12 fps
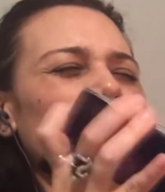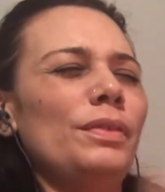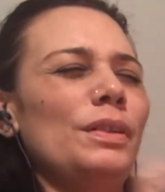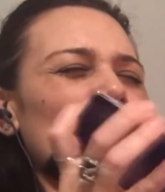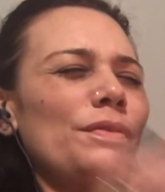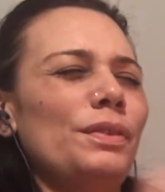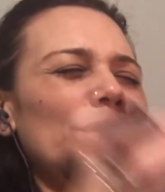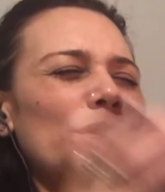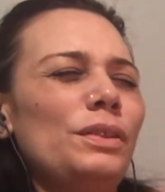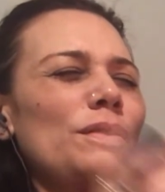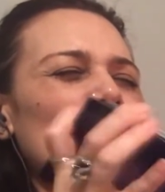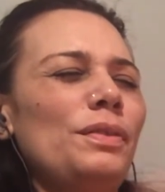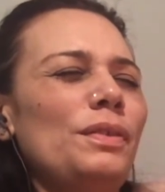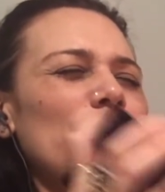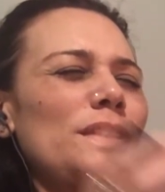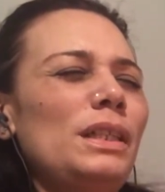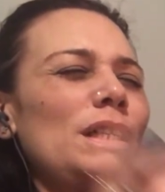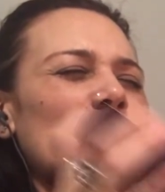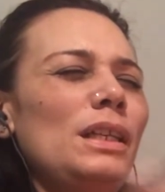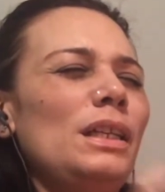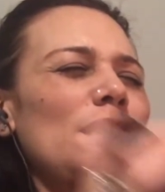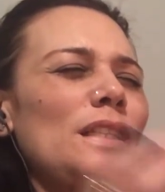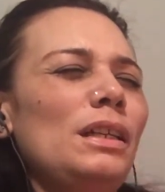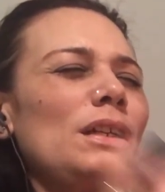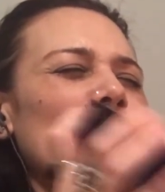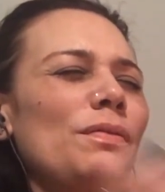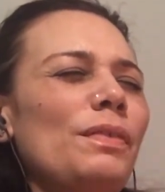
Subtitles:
from the 1st to the 15th.